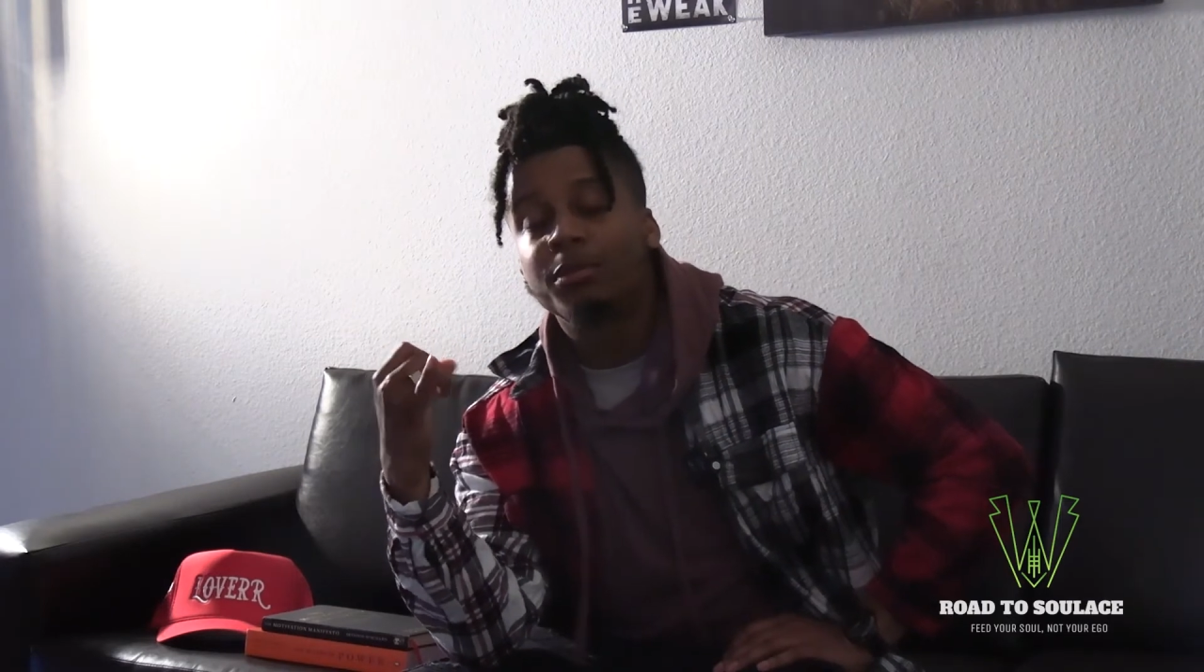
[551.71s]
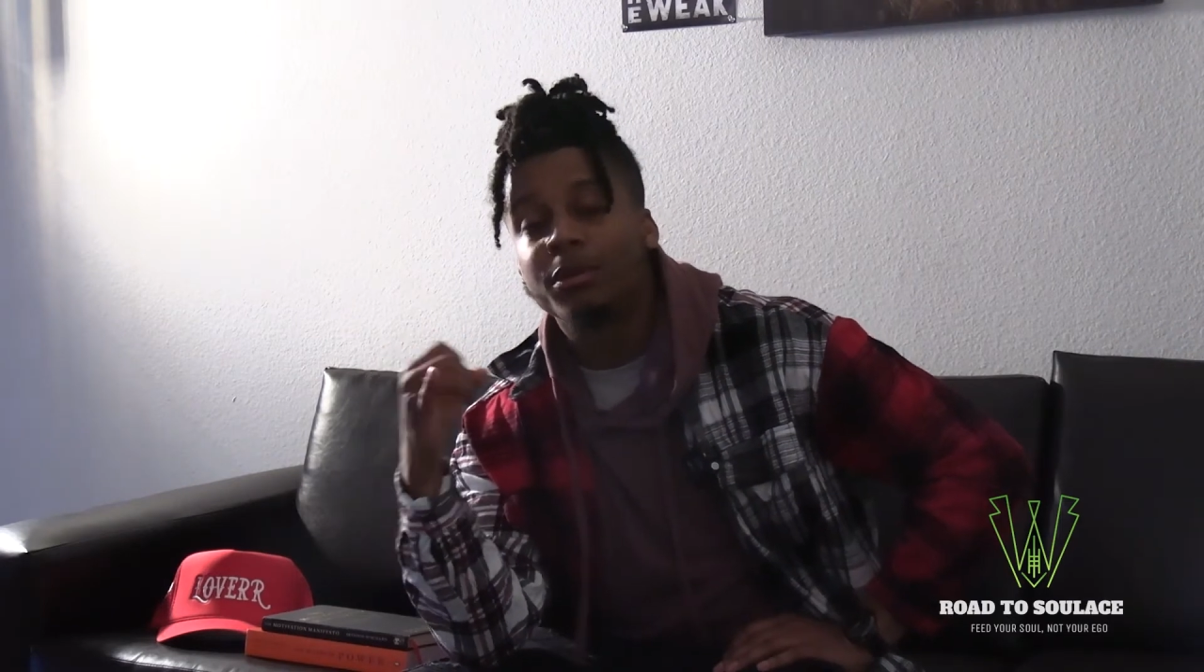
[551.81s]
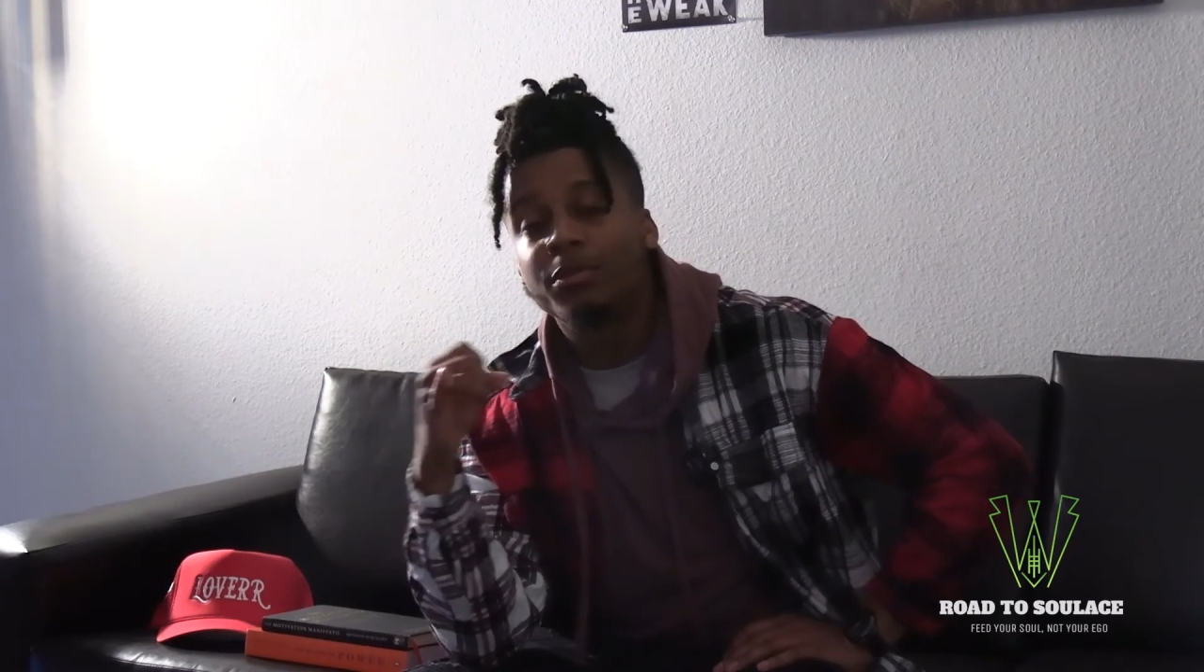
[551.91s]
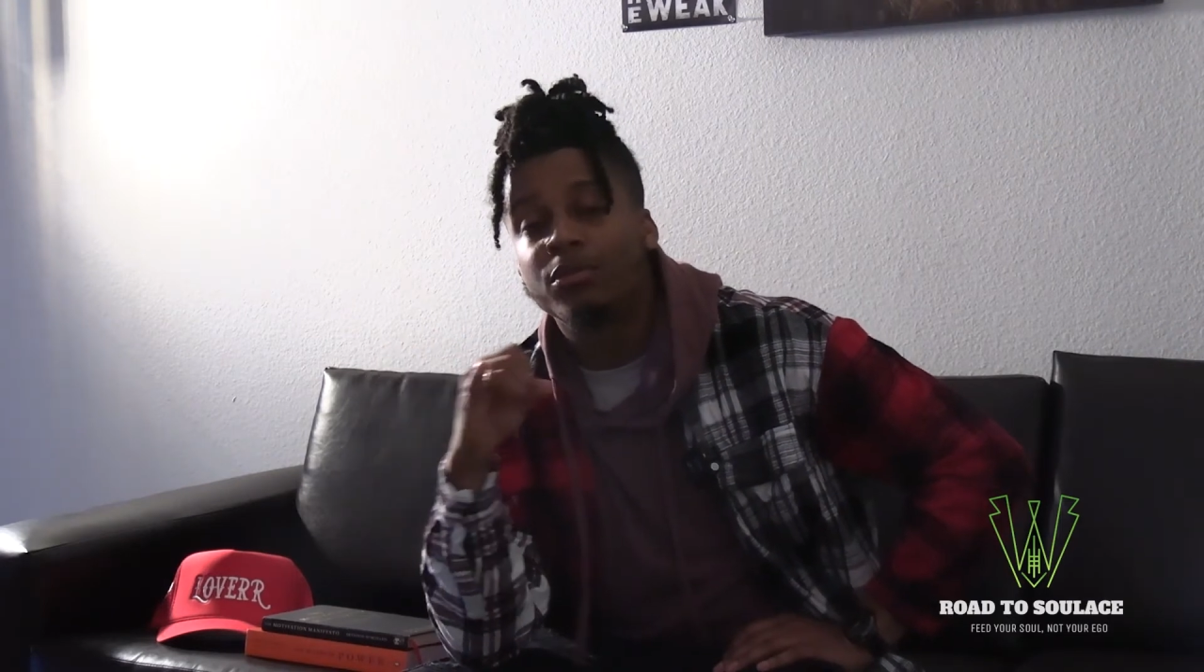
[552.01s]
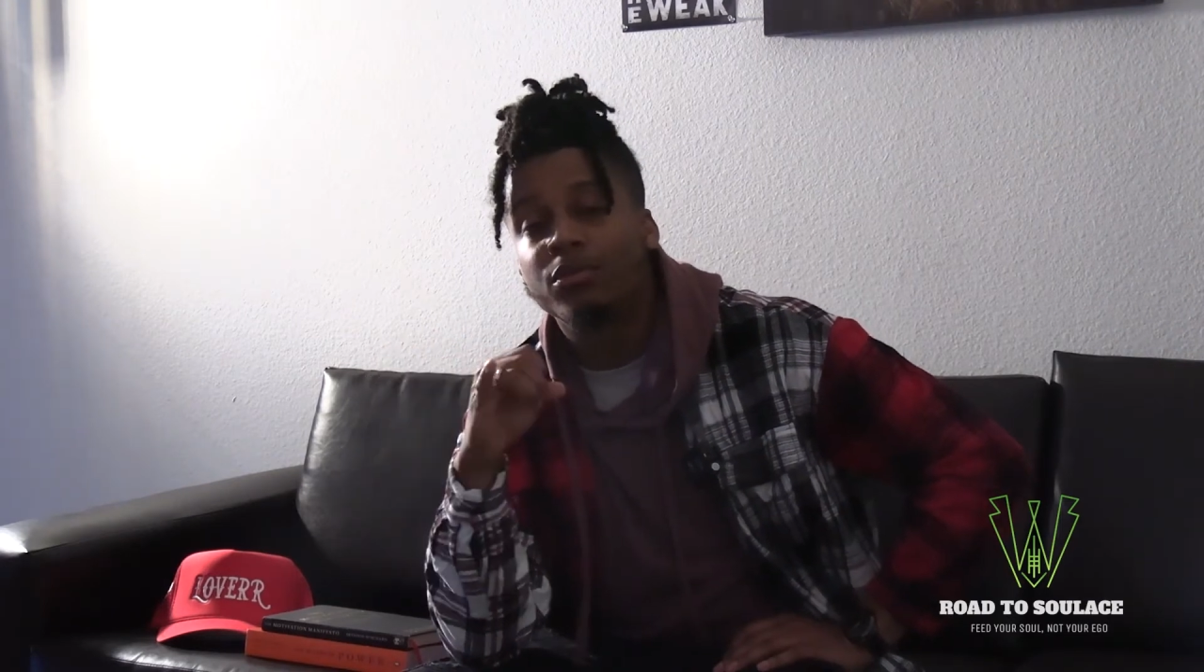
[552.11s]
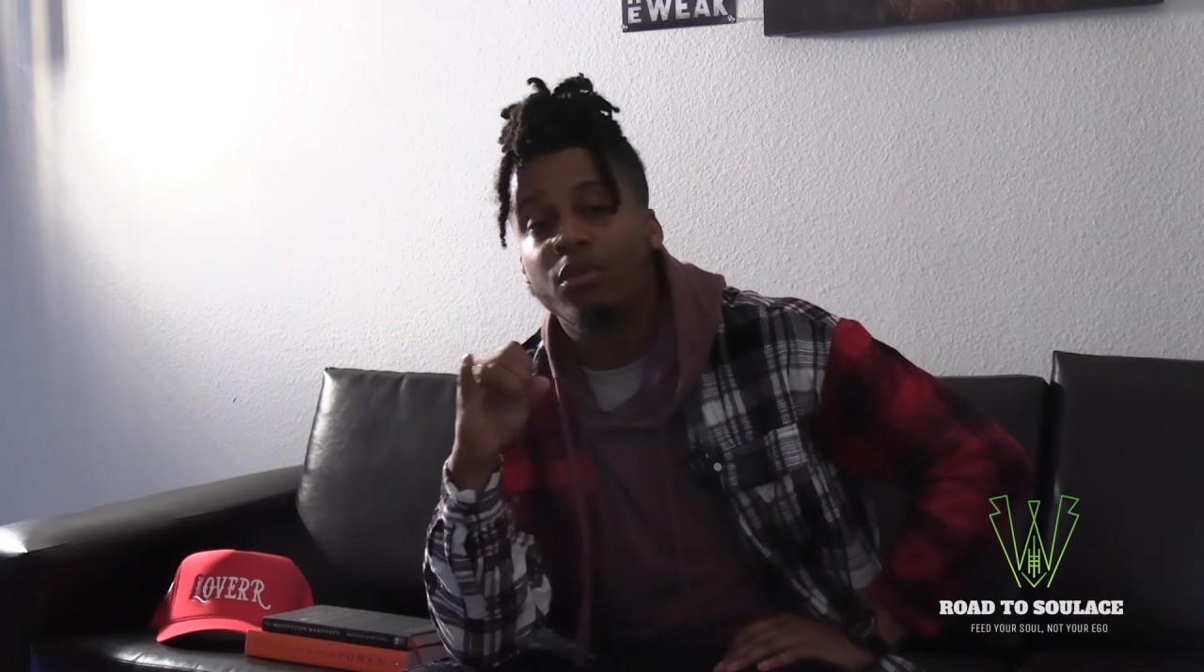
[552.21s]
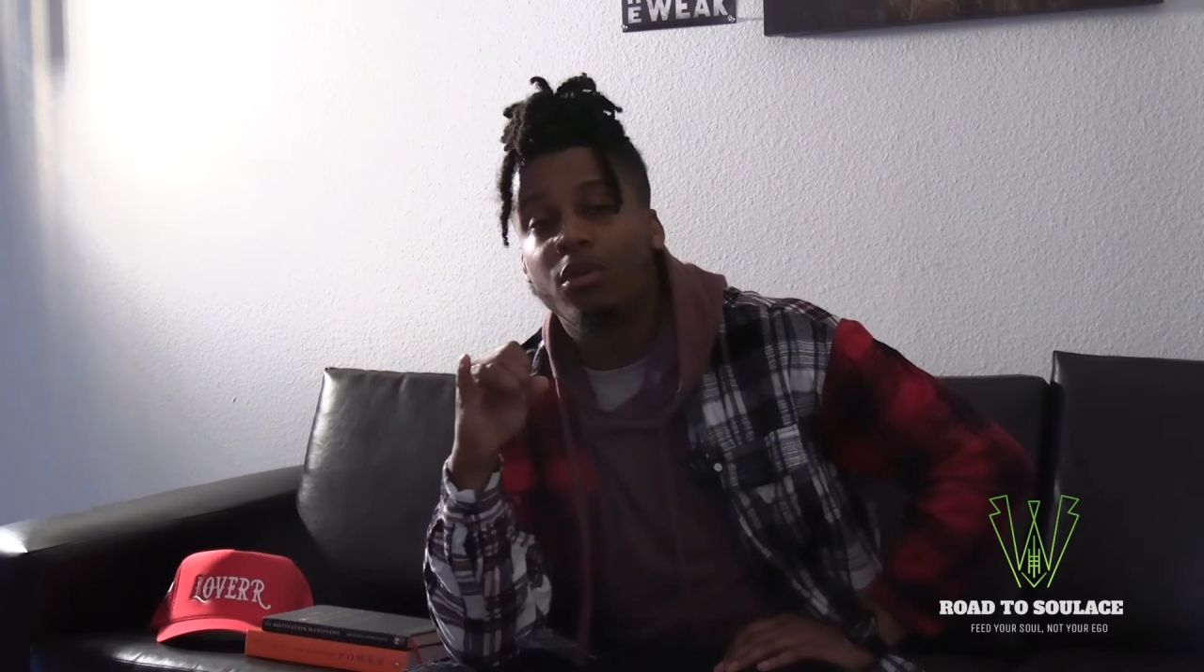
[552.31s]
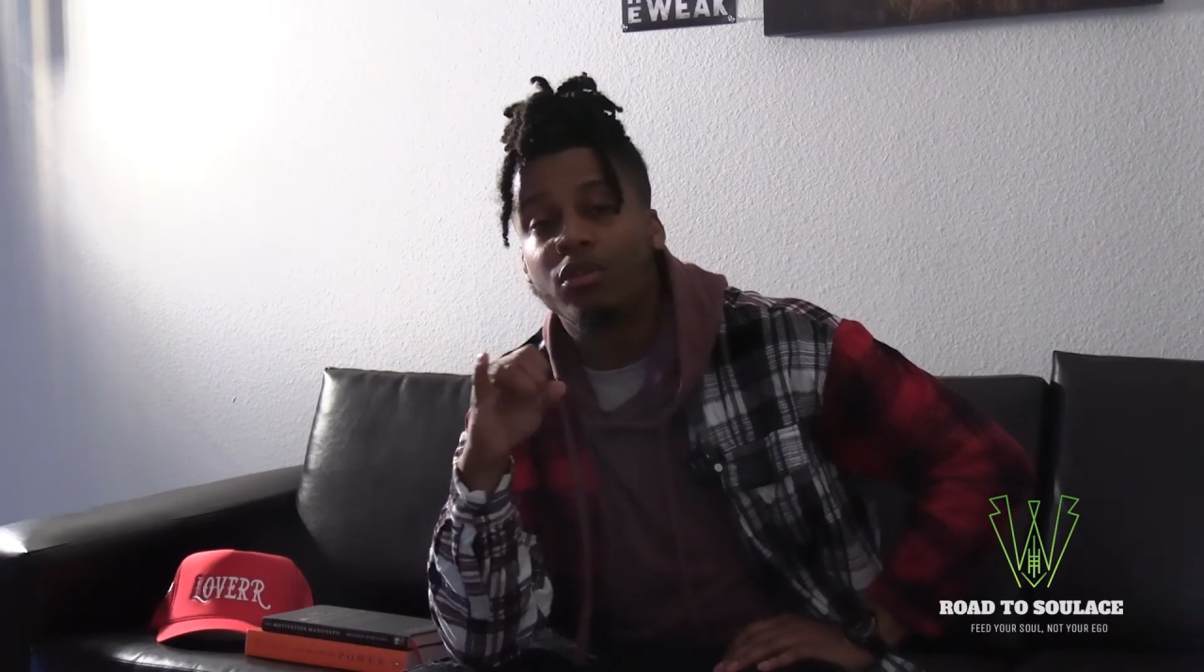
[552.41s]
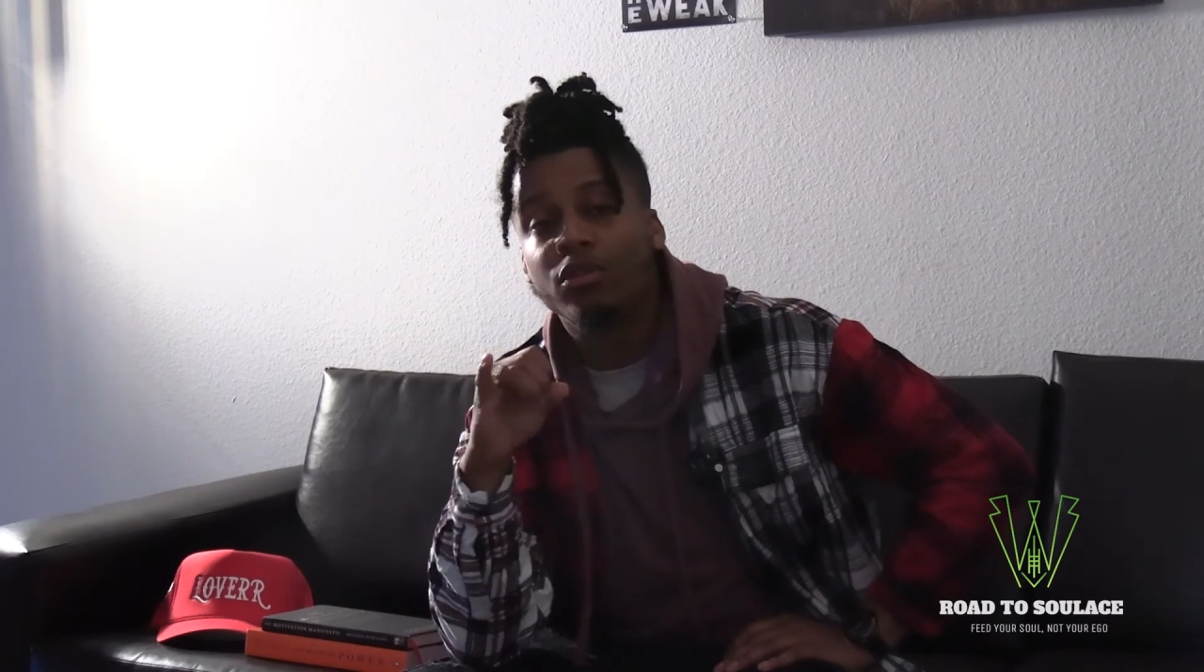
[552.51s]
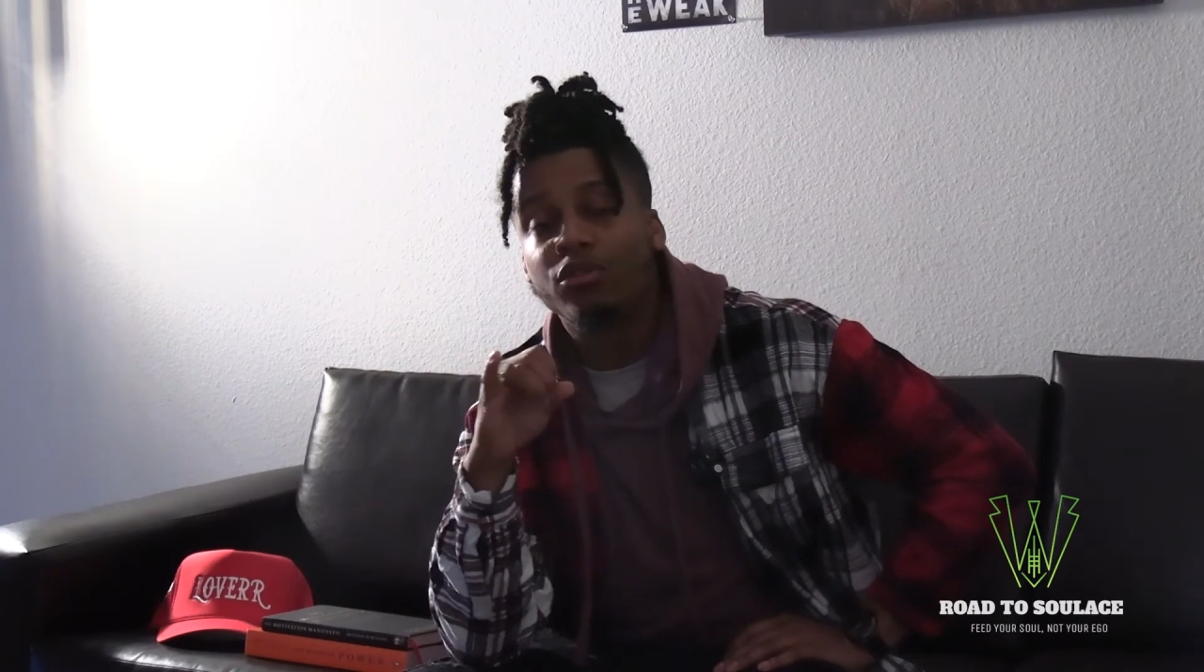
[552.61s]
people
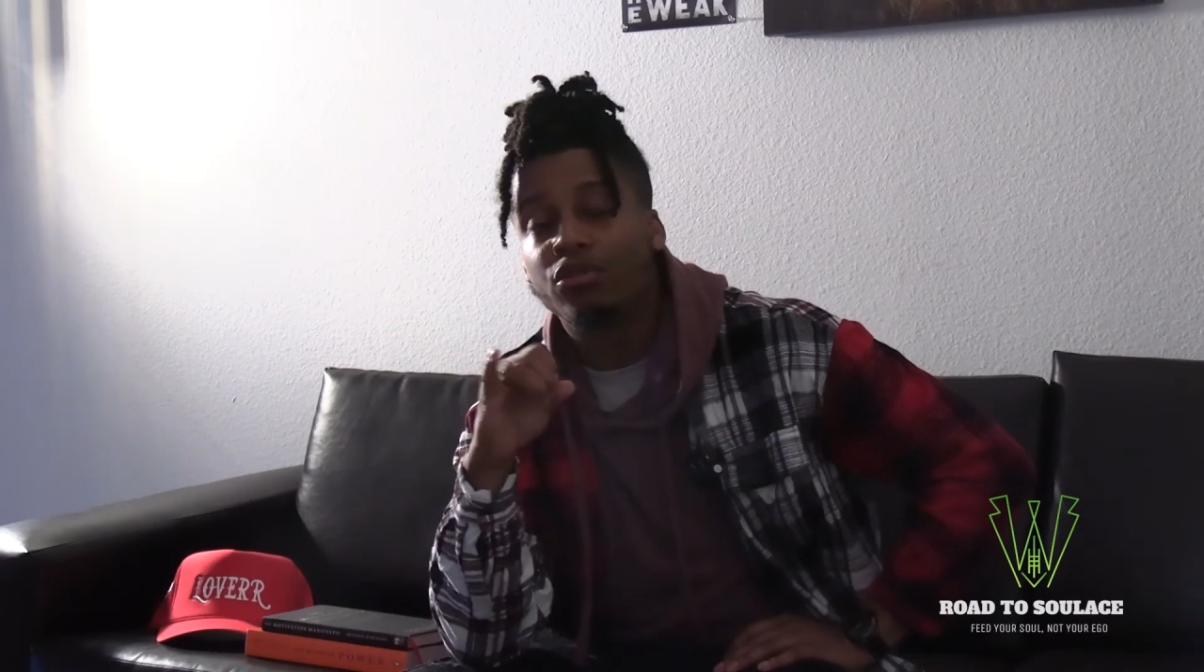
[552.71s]
or